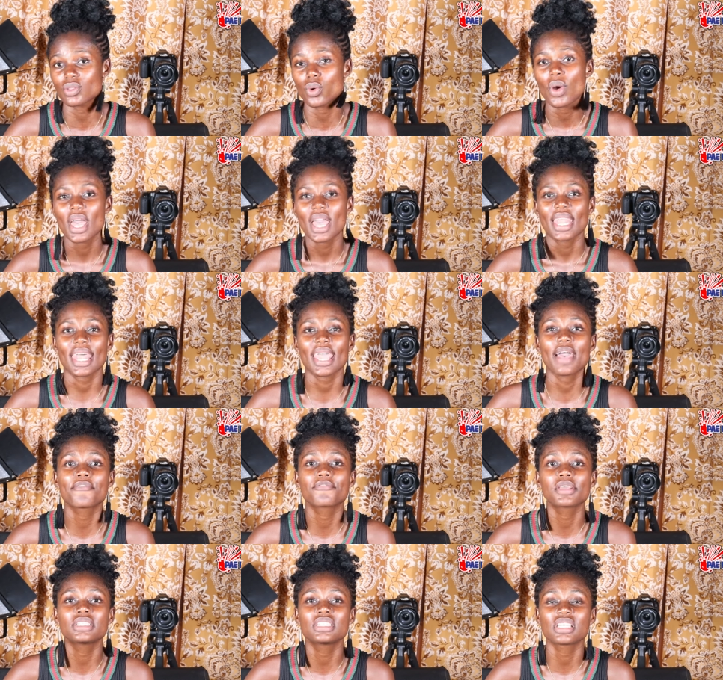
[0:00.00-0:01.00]
No, they
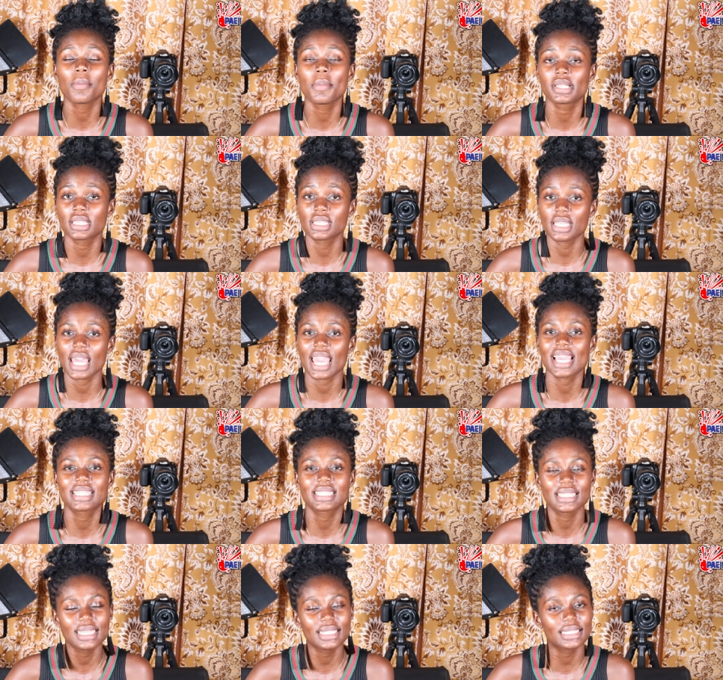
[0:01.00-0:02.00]
are VGM, it is in
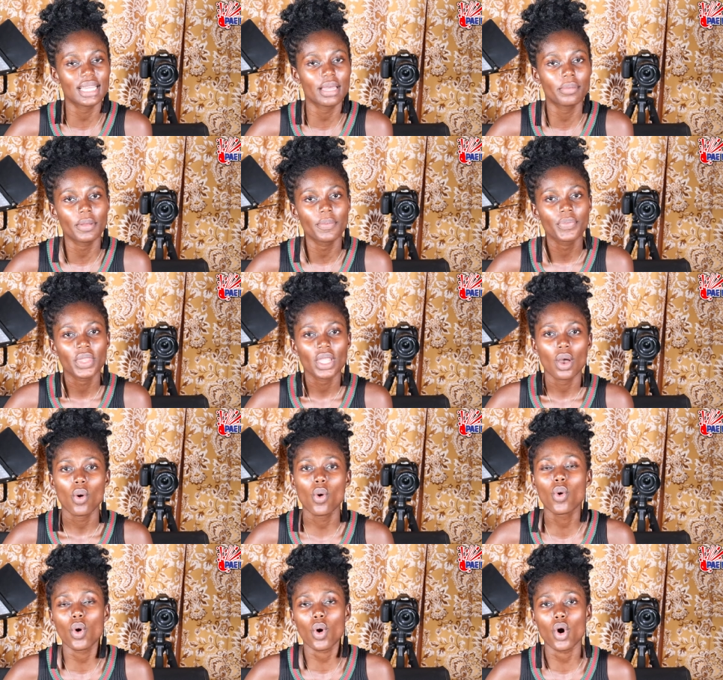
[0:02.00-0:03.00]
a TGM.
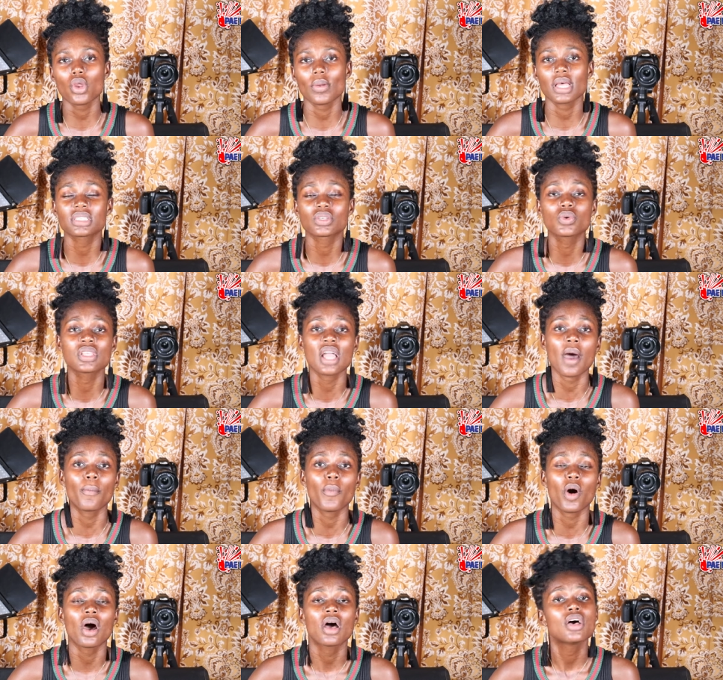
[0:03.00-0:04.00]

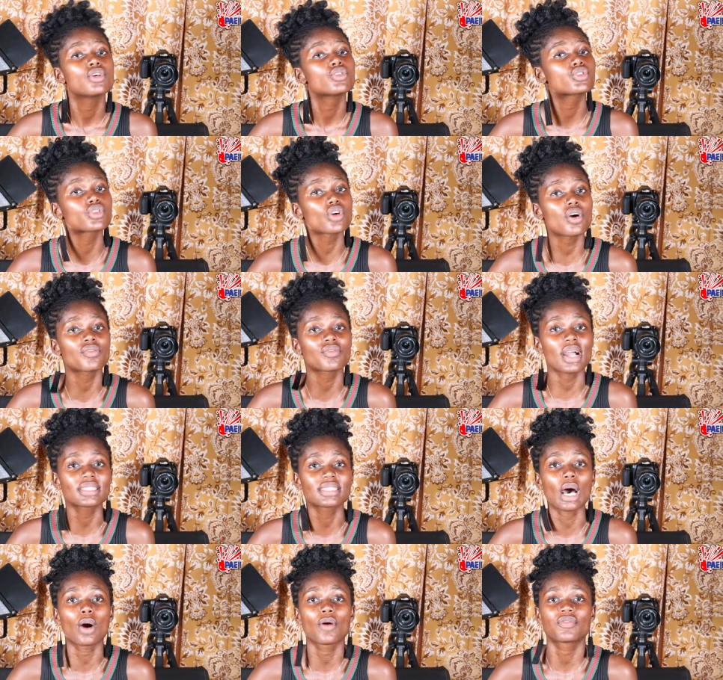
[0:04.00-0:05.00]

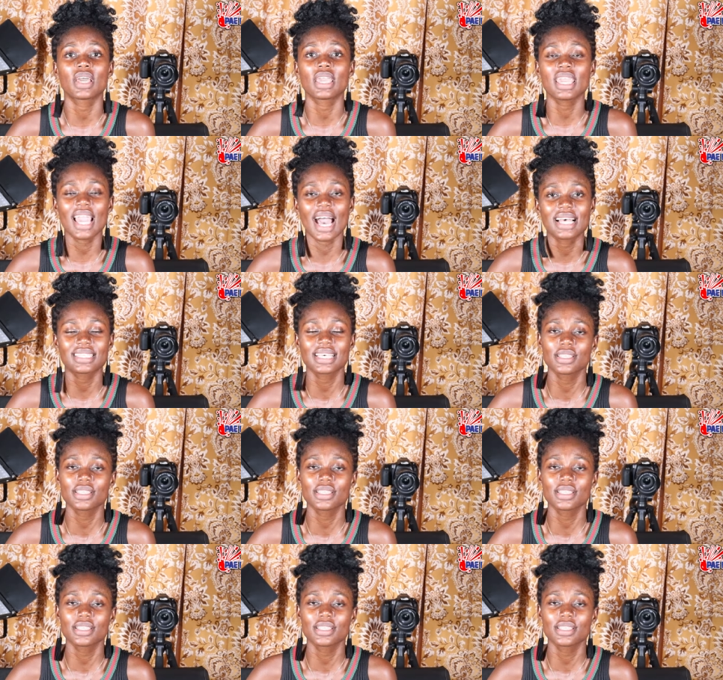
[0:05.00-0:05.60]
Songwriter of the year,